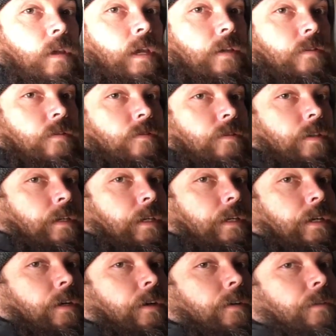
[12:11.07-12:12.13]
as you see
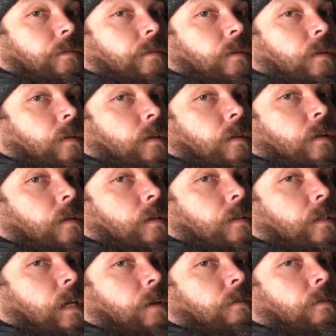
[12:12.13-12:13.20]
here.
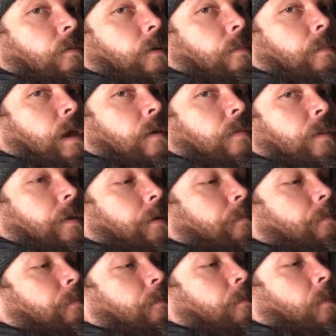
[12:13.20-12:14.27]
This is how we want to mount them.
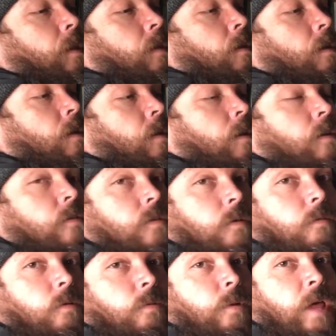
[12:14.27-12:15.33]
So
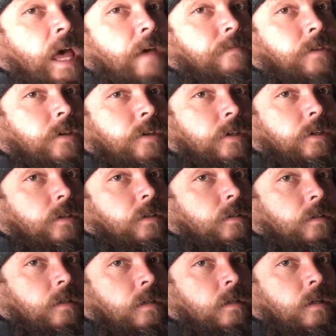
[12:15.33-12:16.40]
what we'll have to do
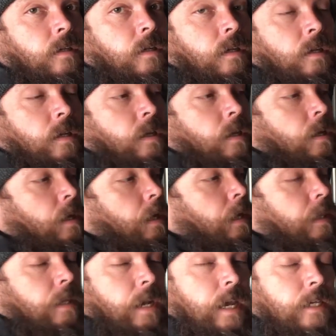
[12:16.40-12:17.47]

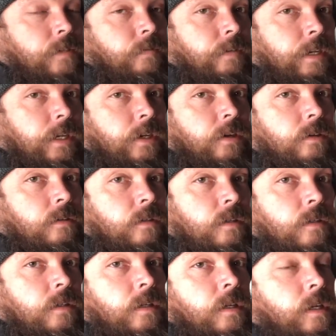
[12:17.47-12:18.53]
in the next video
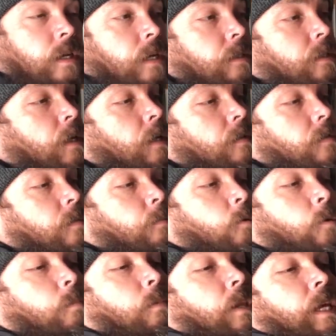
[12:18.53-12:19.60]
is cut some
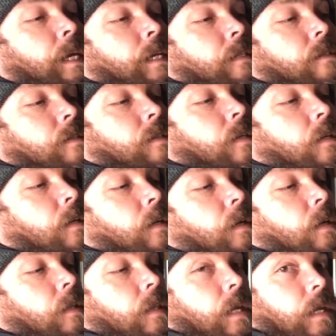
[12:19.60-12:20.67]
more plates
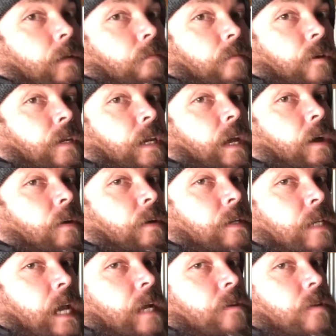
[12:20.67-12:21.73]
that can now
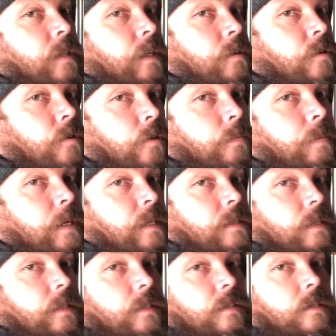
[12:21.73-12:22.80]
attach these two
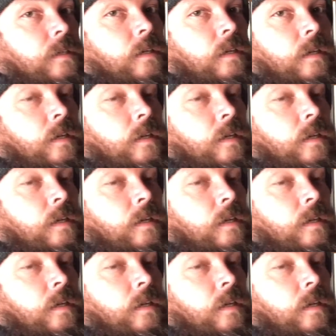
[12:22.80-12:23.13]
pieces